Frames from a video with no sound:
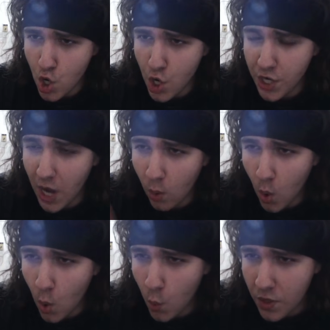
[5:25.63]

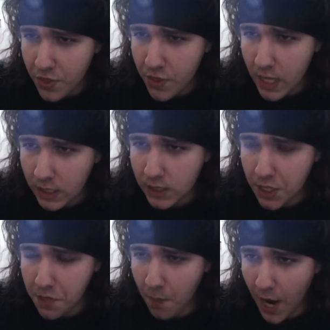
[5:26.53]
Now, with this
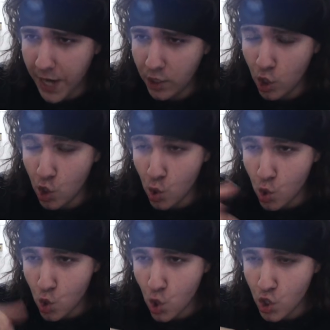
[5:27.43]
in mind,
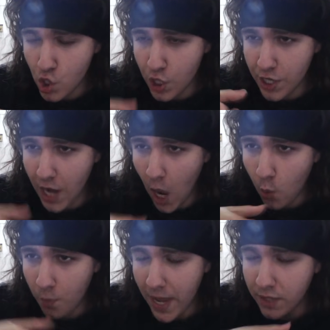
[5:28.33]
you could
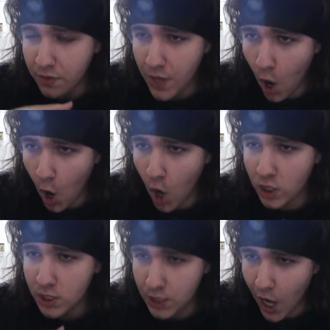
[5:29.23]
now make the
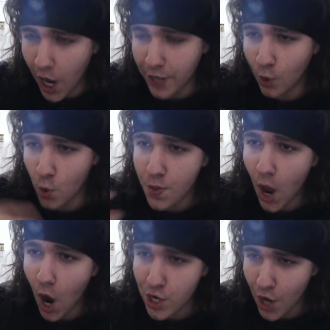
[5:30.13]
art guide or the
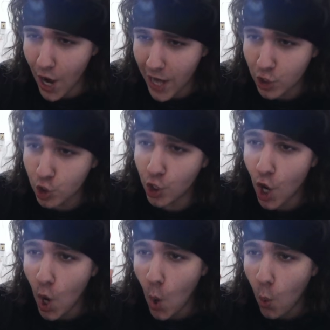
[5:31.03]
art direction
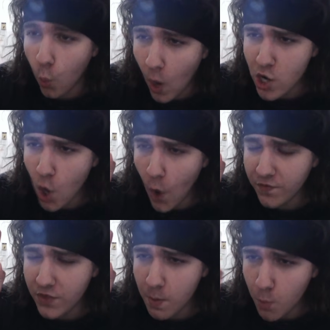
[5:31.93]
one
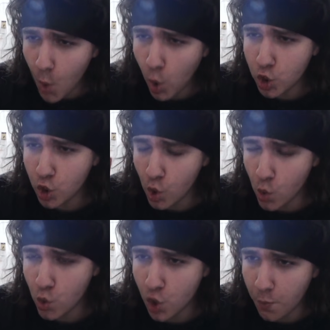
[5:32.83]
of the most
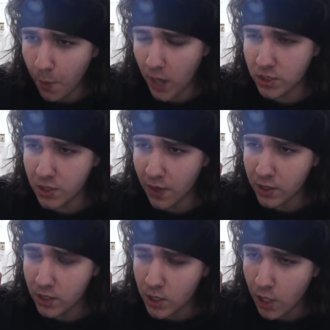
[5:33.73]
crucial parts,
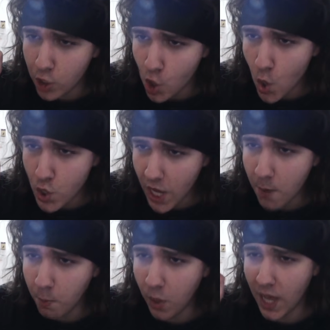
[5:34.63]
that your
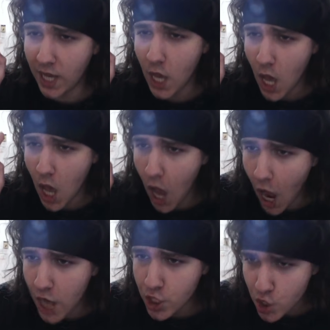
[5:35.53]
gameplay
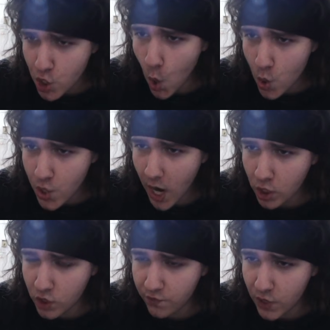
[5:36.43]
and your
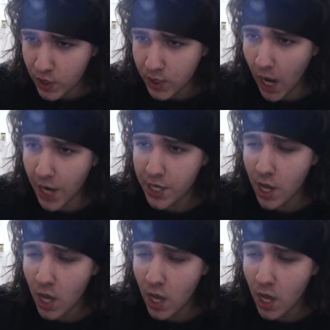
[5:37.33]
narrative design